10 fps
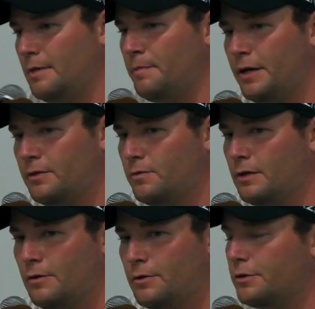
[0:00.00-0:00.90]
picked
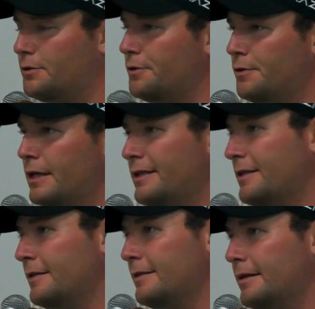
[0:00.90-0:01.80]
what I wanted to do. I
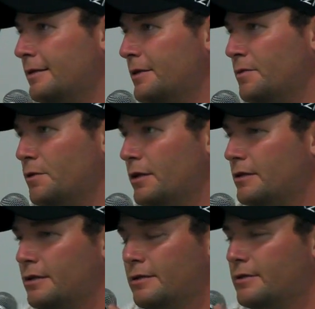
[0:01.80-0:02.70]
did it. It didn't work,
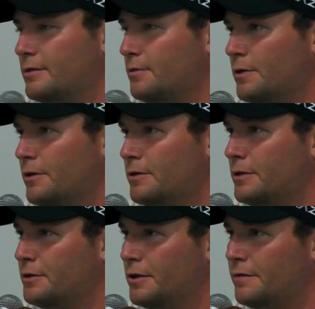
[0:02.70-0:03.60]
so it's one of those
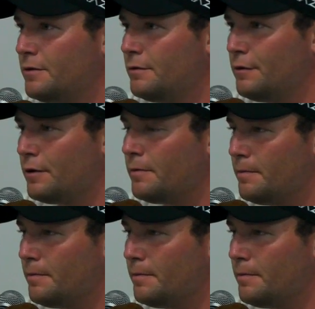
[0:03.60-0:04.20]
things you have to live with.